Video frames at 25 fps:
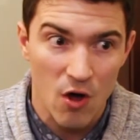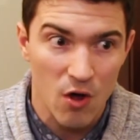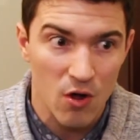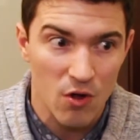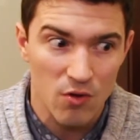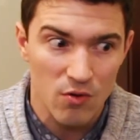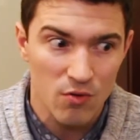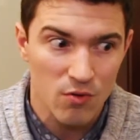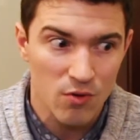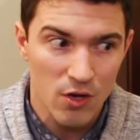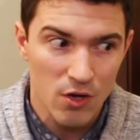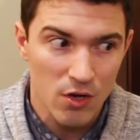
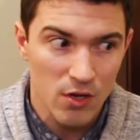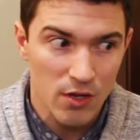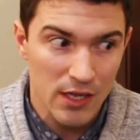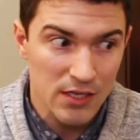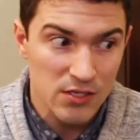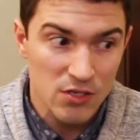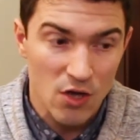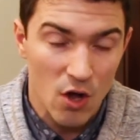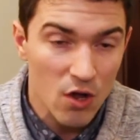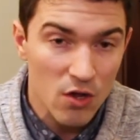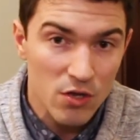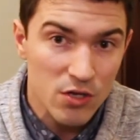all
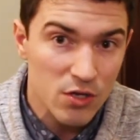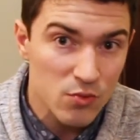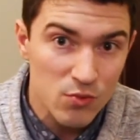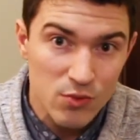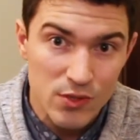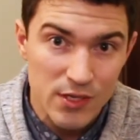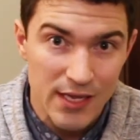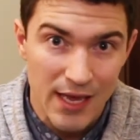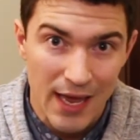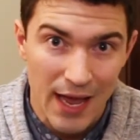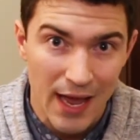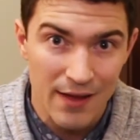that's all you
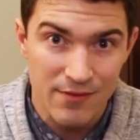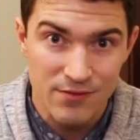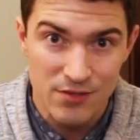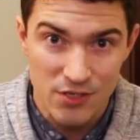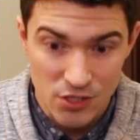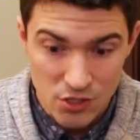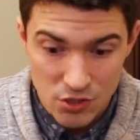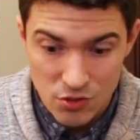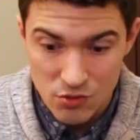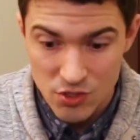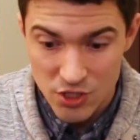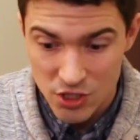really have
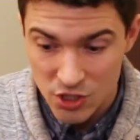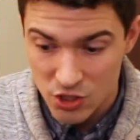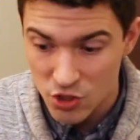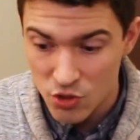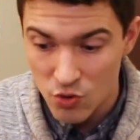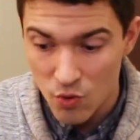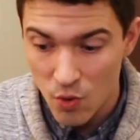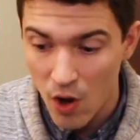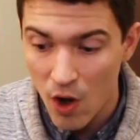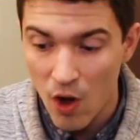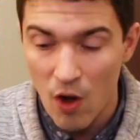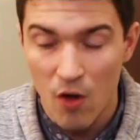to do to
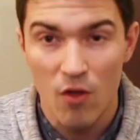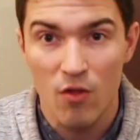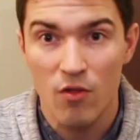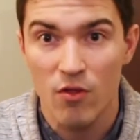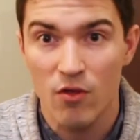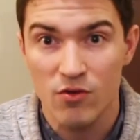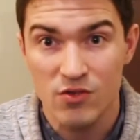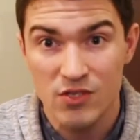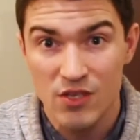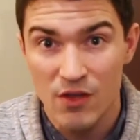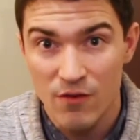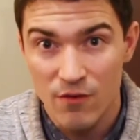do all of
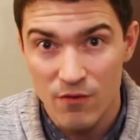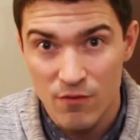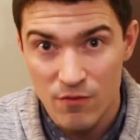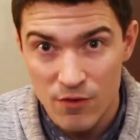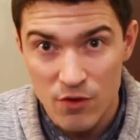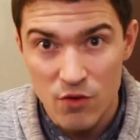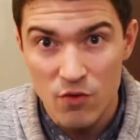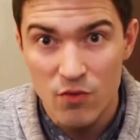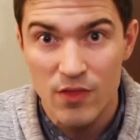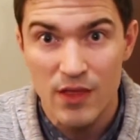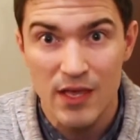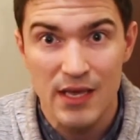those
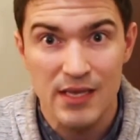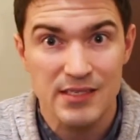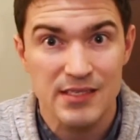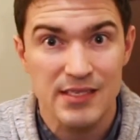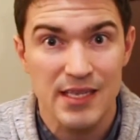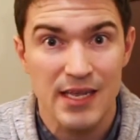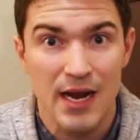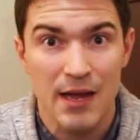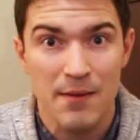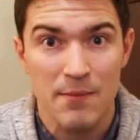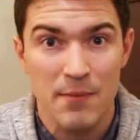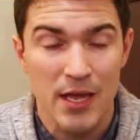few
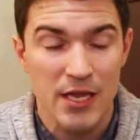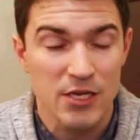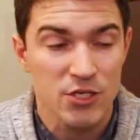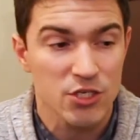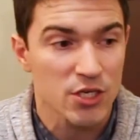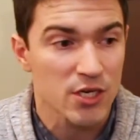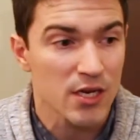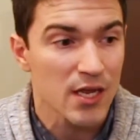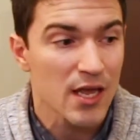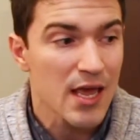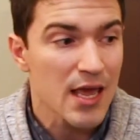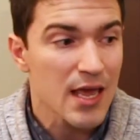things that I
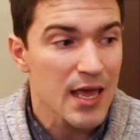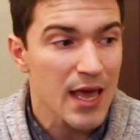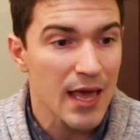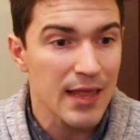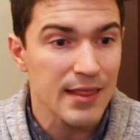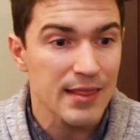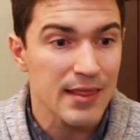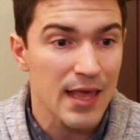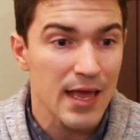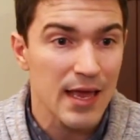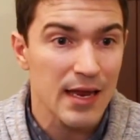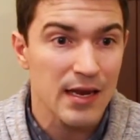mentioned.
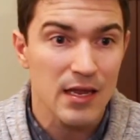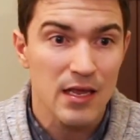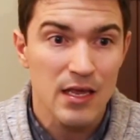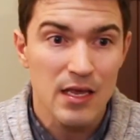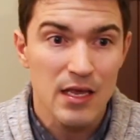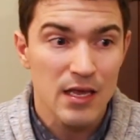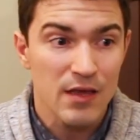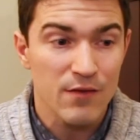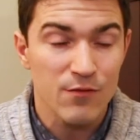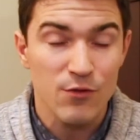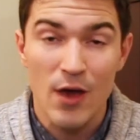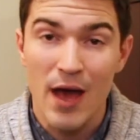And then
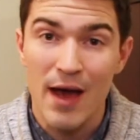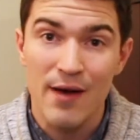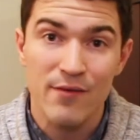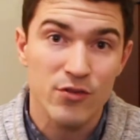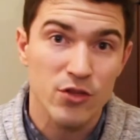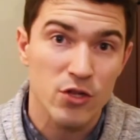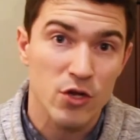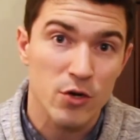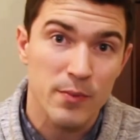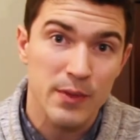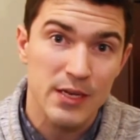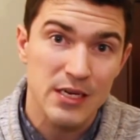if you have
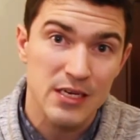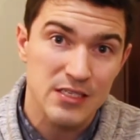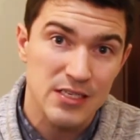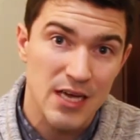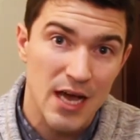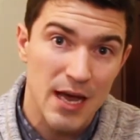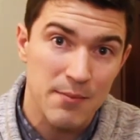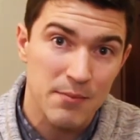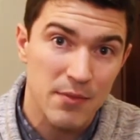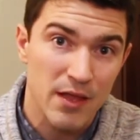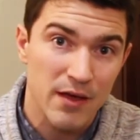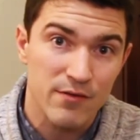a little bit of
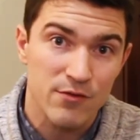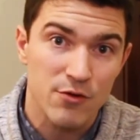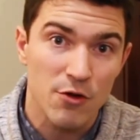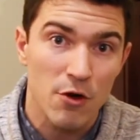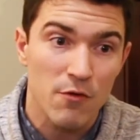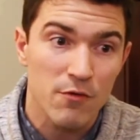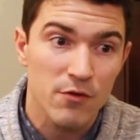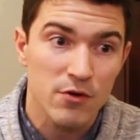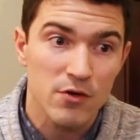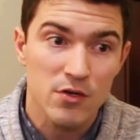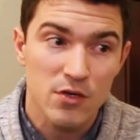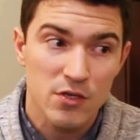time left
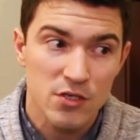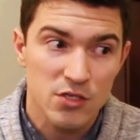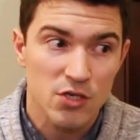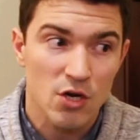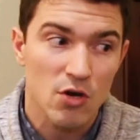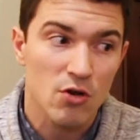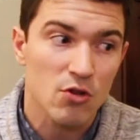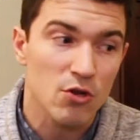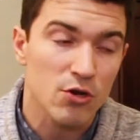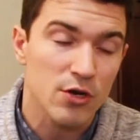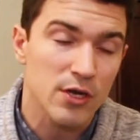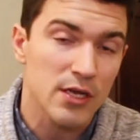over,
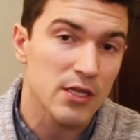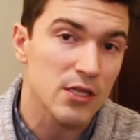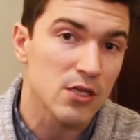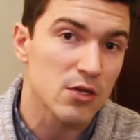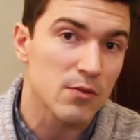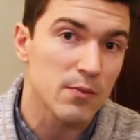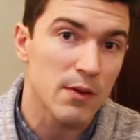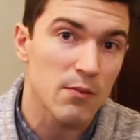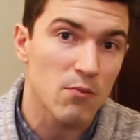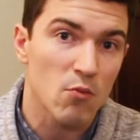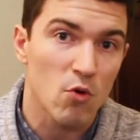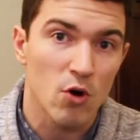start learning a
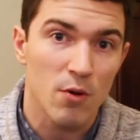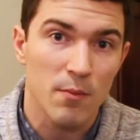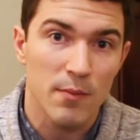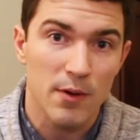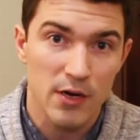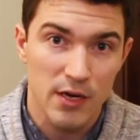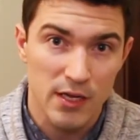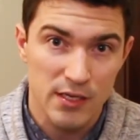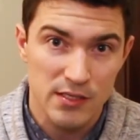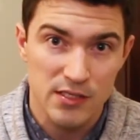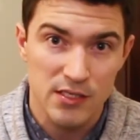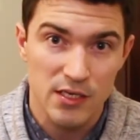little bit more
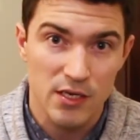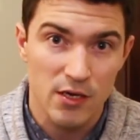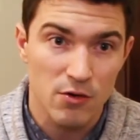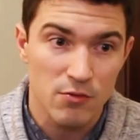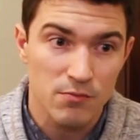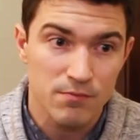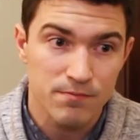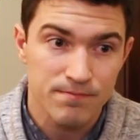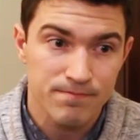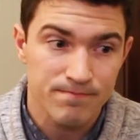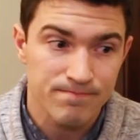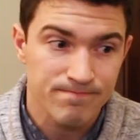about
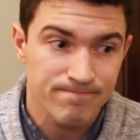SEO.